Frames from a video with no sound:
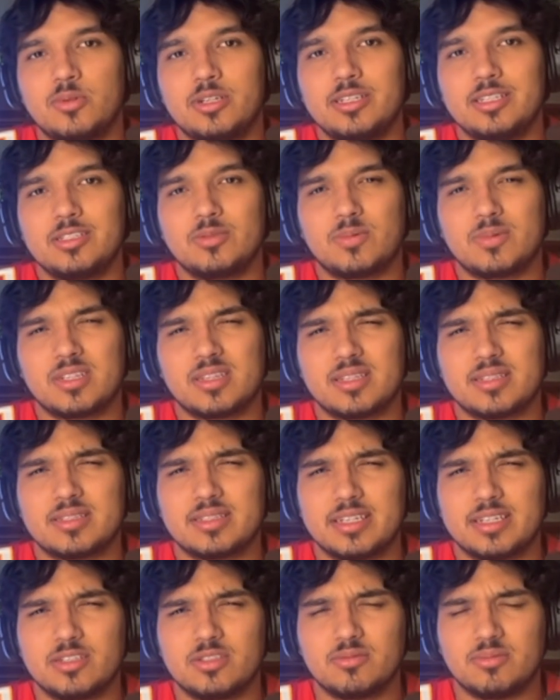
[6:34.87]
one is one of the
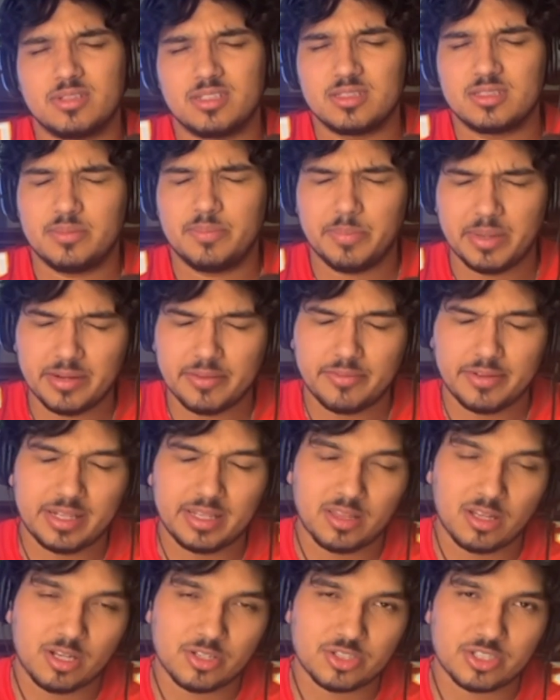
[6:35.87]
sales ones
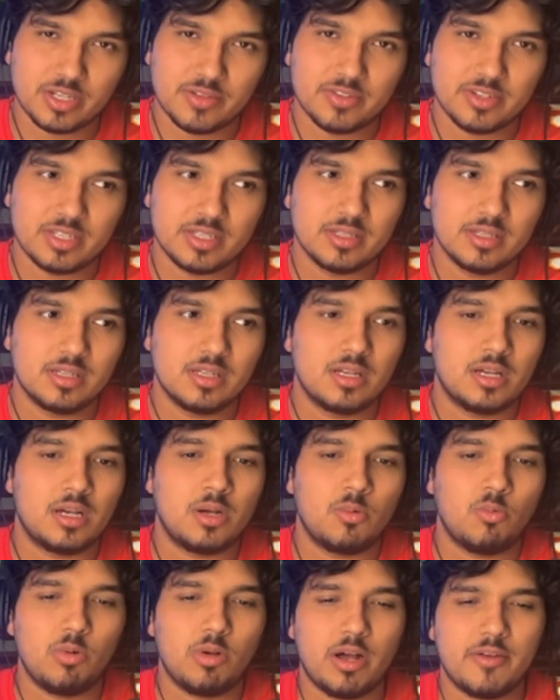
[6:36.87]
benefiting longevity.
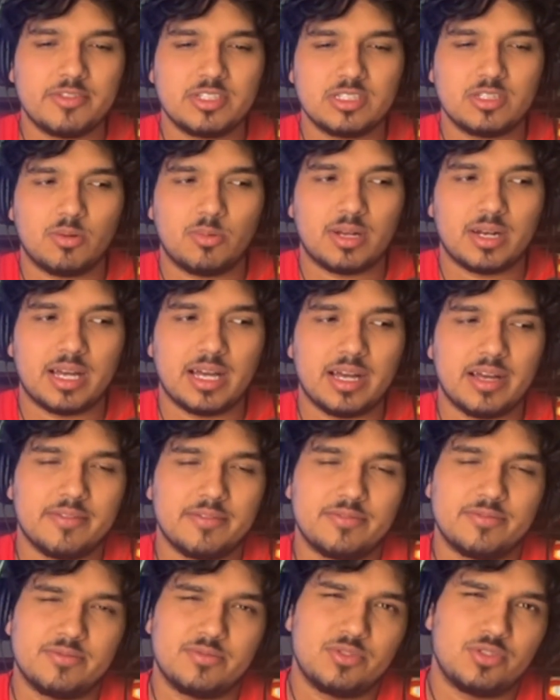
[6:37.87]
We obviously don't want to have
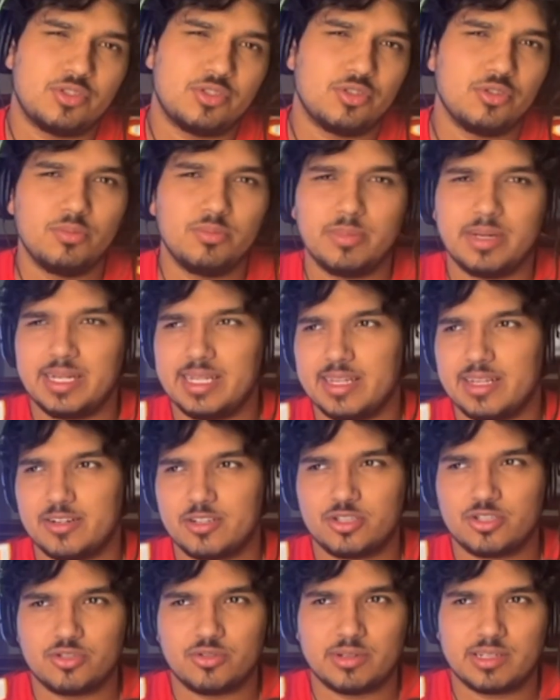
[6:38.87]
too many that are
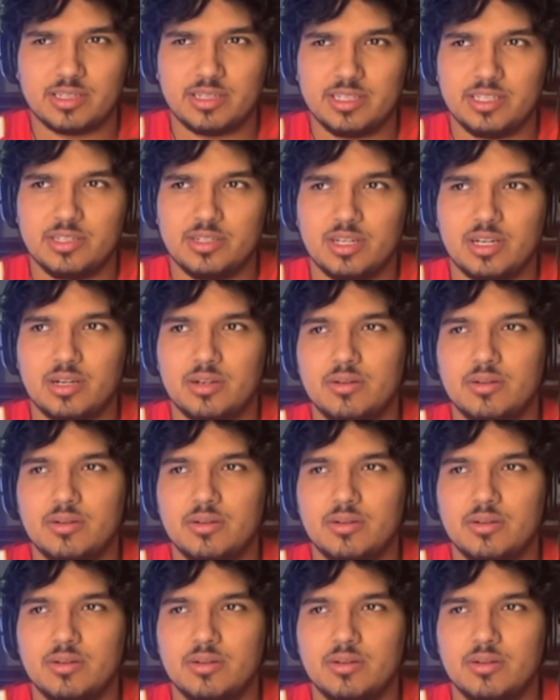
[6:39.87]
strictly,